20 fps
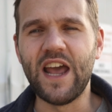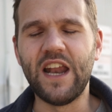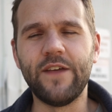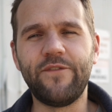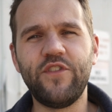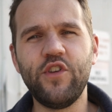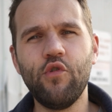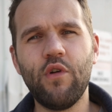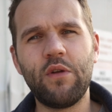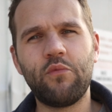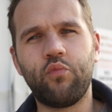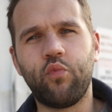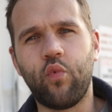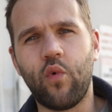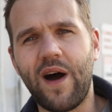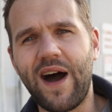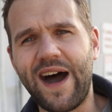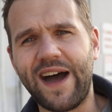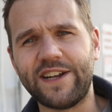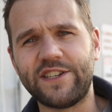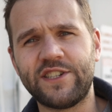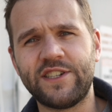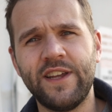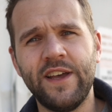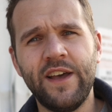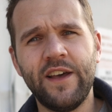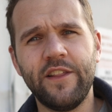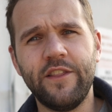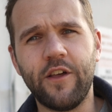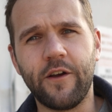And if you had watched
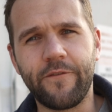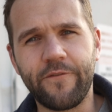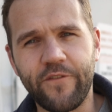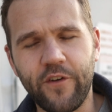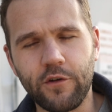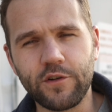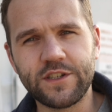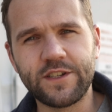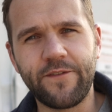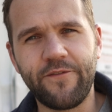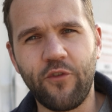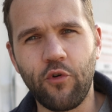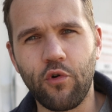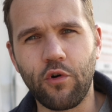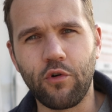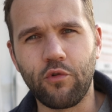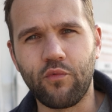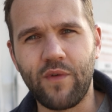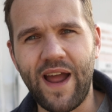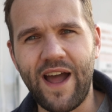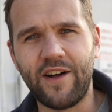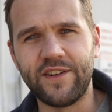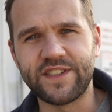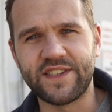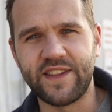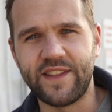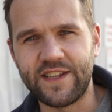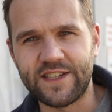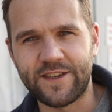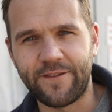the first four rounds
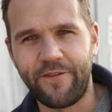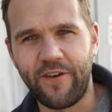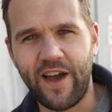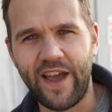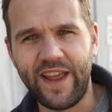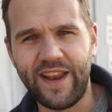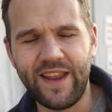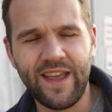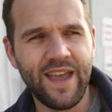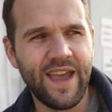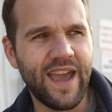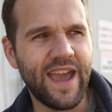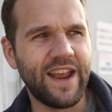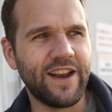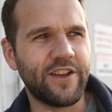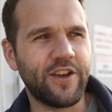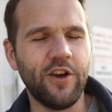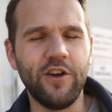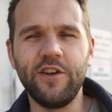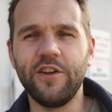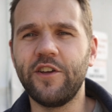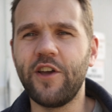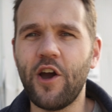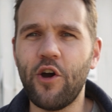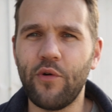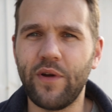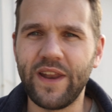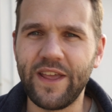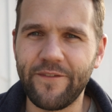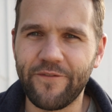of this fight and couldn't
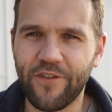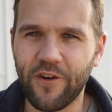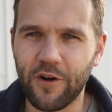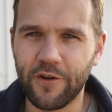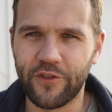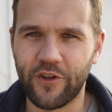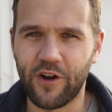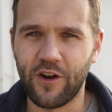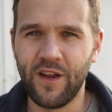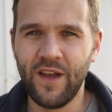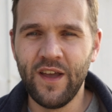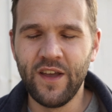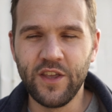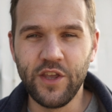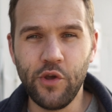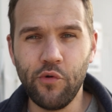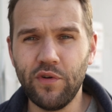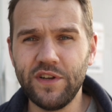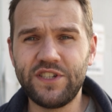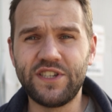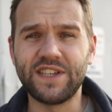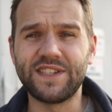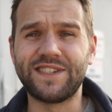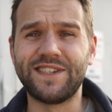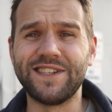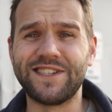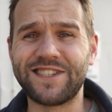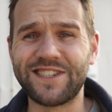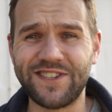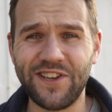go any further, you would just
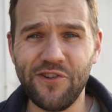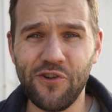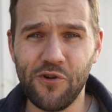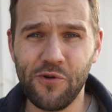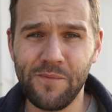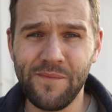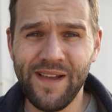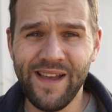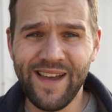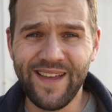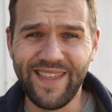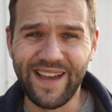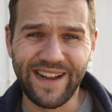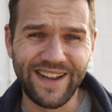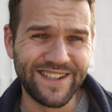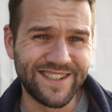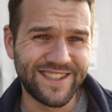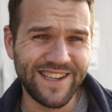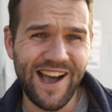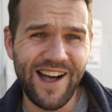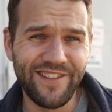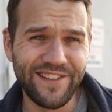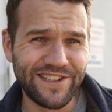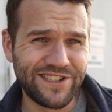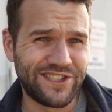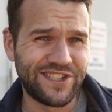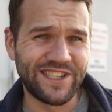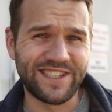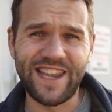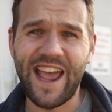assume that
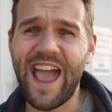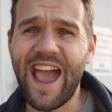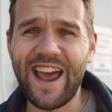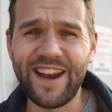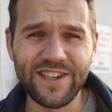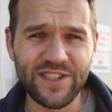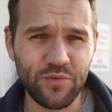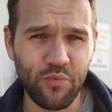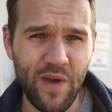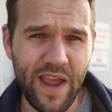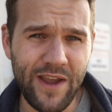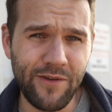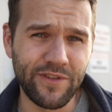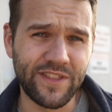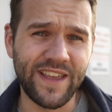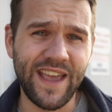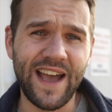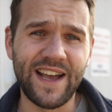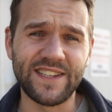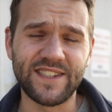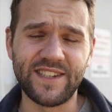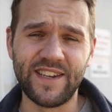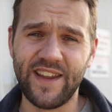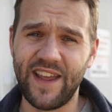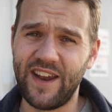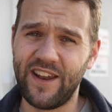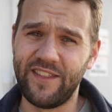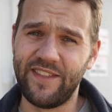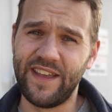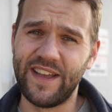Gonzalez just had his way with
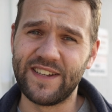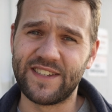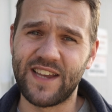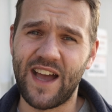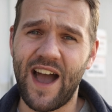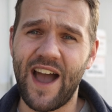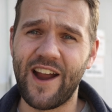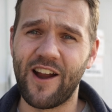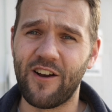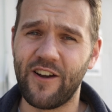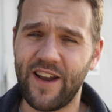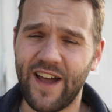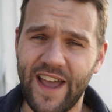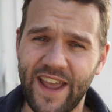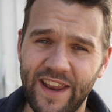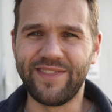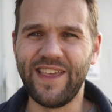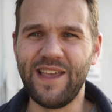Castaneda the entire night.